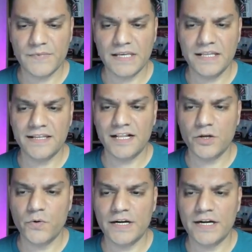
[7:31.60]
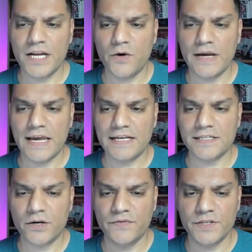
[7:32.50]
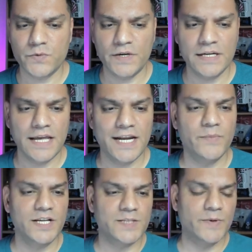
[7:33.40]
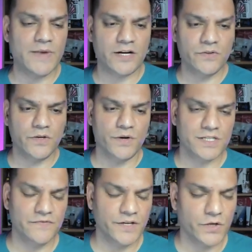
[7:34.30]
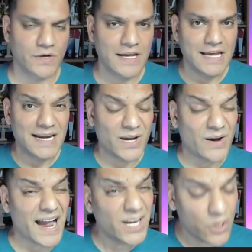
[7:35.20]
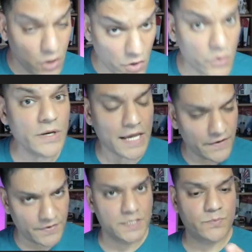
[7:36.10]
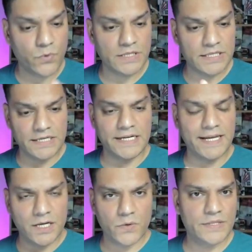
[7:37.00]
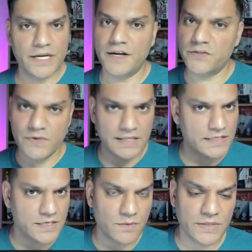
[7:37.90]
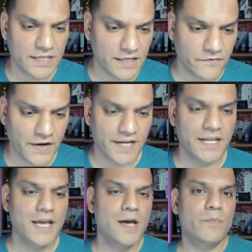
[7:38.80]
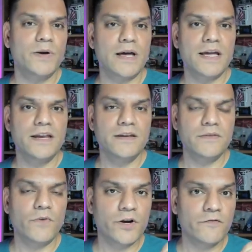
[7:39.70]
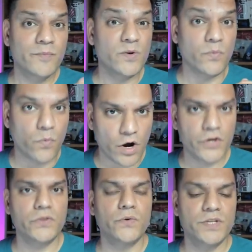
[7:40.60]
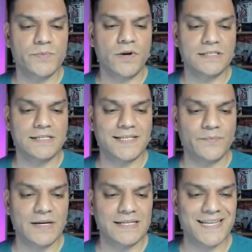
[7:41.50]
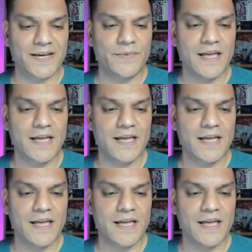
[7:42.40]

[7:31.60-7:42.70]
and then I'll go ahead and now X out of this one and it brings me back to the original window. Now I could have exported the data over there as well. That's completely fine. But in order for me to walk you through this process step by step,